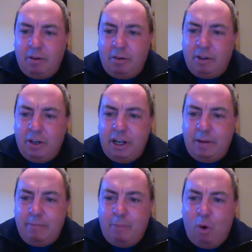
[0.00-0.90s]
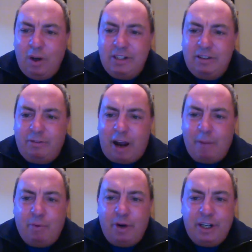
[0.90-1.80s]
the importance of
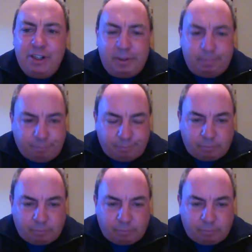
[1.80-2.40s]
vibration